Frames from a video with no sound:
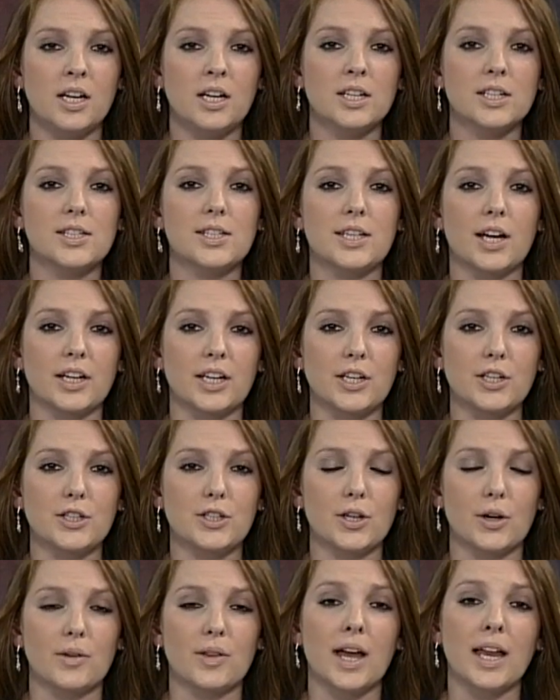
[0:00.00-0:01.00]
Studies
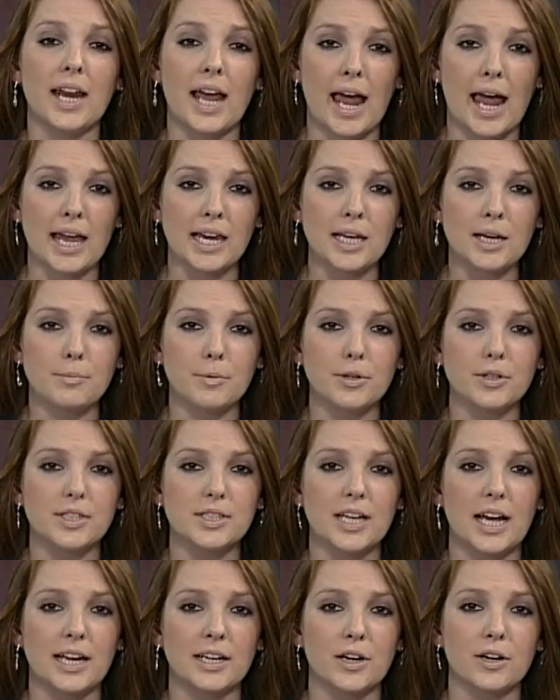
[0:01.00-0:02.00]
show that
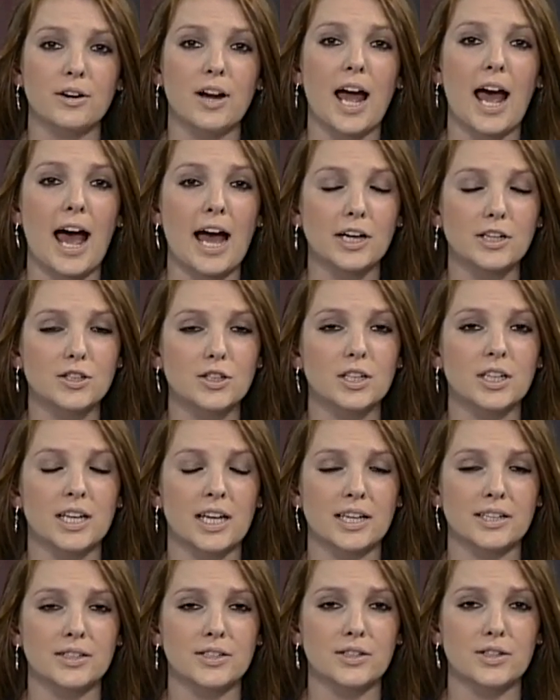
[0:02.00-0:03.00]
80% are actually
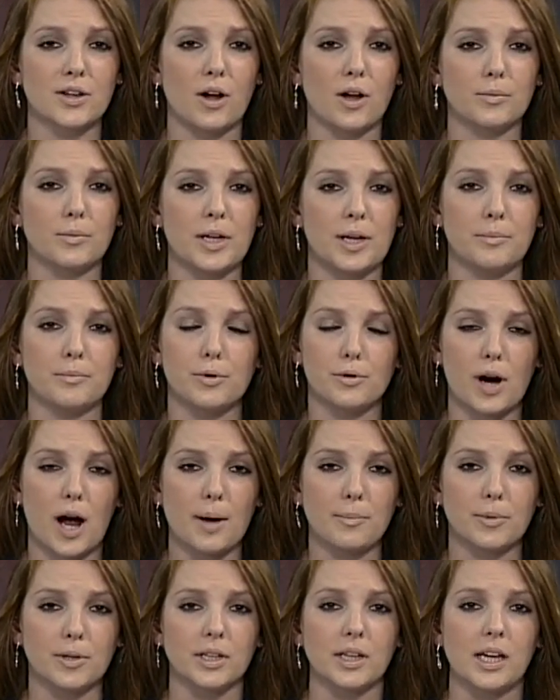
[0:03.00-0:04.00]
installed
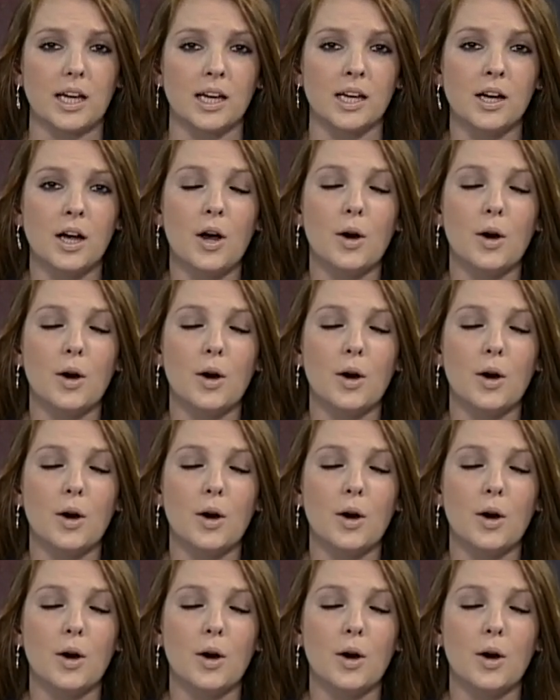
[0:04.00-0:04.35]
improperly.